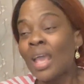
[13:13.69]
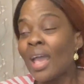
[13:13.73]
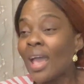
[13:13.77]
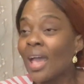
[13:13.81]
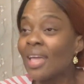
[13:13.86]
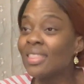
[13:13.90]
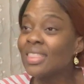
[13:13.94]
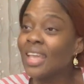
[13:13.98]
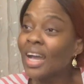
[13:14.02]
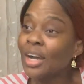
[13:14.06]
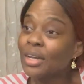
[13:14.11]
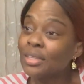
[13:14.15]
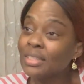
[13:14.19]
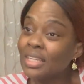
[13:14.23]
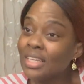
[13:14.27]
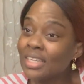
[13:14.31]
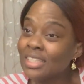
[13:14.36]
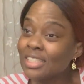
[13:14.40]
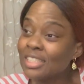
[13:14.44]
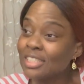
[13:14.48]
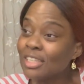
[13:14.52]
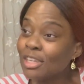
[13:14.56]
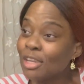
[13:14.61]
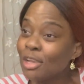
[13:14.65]
And
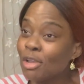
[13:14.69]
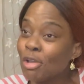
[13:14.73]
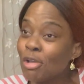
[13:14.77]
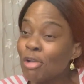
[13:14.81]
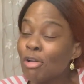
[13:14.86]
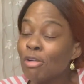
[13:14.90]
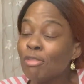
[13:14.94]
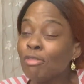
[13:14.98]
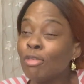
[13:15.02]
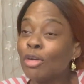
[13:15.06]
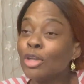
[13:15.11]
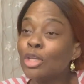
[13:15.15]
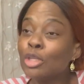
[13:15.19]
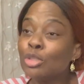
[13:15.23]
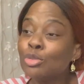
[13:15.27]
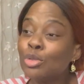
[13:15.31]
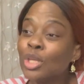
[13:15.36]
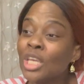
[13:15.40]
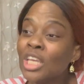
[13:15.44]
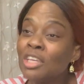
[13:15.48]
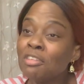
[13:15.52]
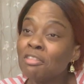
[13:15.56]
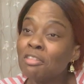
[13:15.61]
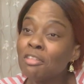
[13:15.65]
nowadays, for you
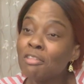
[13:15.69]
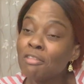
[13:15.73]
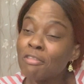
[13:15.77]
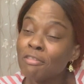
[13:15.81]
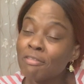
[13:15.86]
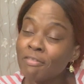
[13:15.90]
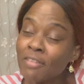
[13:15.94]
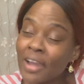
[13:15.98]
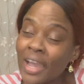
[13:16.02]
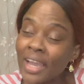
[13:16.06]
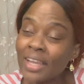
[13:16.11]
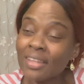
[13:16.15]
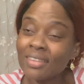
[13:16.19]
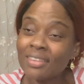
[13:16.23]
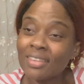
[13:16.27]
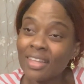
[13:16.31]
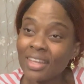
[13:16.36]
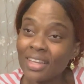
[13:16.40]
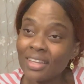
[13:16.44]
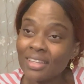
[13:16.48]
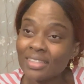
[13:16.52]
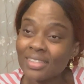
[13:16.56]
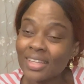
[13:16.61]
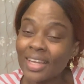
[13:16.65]
to even find
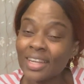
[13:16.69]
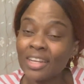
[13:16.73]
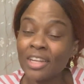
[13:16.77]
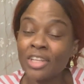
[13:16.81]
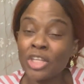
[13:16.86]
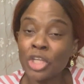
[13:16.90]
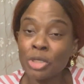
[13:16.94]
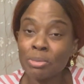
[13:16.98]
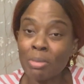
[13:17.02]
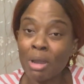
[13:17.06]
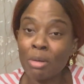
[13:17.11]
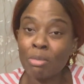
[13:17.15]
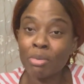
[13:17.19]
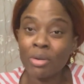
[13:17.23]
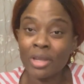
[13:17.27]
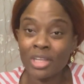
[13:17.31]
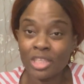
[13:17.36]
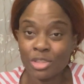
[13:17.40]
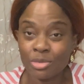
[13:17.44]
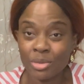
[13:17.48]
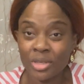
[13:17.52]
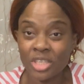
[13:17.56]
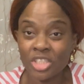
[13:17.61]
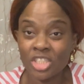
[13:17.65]
things at a normal
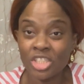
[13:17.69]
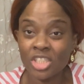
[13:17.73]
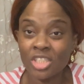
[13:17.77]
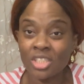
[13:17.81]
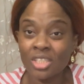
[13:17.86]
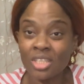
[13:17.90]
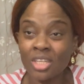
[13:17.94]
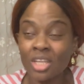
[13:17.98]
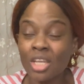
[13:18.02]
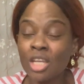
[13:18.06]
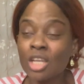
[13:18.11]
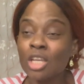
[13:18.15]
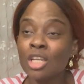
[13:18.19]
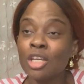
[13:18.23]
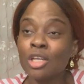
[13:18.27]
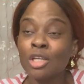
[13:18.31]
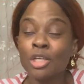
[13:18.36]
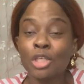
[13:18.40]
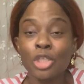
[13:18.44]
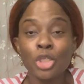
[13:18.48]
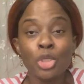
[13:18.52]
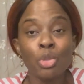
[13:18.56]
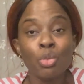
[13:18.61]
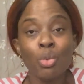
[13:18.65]
price range,
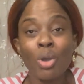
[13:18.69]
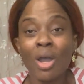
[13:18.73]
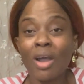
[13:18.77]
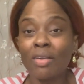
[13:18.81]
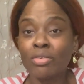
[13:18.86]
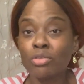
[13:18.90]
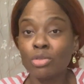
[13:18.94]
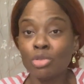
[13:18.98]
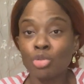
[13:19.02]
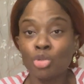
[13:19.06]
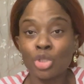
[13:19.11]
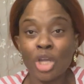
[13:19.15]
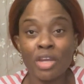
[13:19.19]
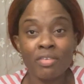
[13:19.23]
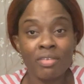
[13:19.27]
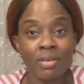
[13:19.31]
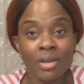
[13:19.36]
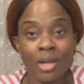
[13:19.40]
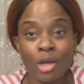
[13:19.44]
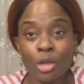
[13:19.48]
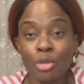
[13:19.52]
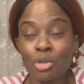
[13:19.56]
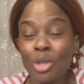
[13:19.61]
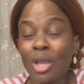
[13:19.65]
you have to drive
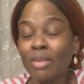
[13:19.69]
around.